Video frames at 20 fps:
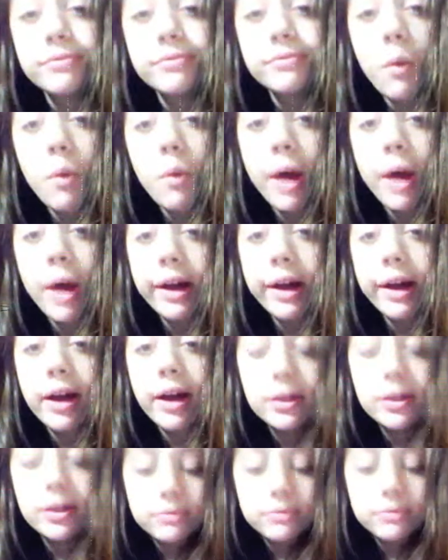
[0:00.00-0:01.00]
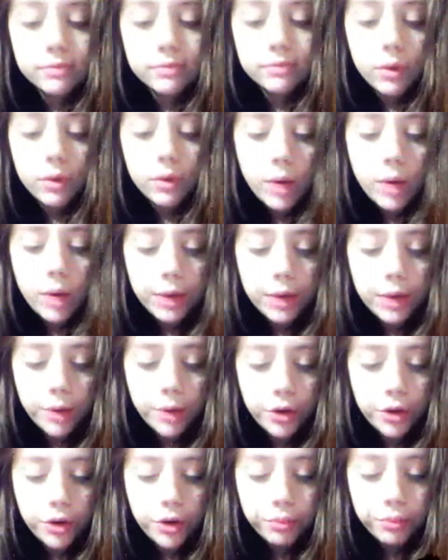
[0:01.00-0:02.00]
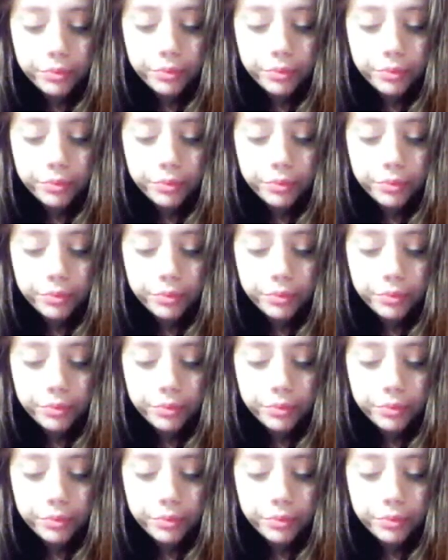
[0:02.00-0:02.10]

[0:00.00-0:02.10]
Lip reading: Why not? When in Rome.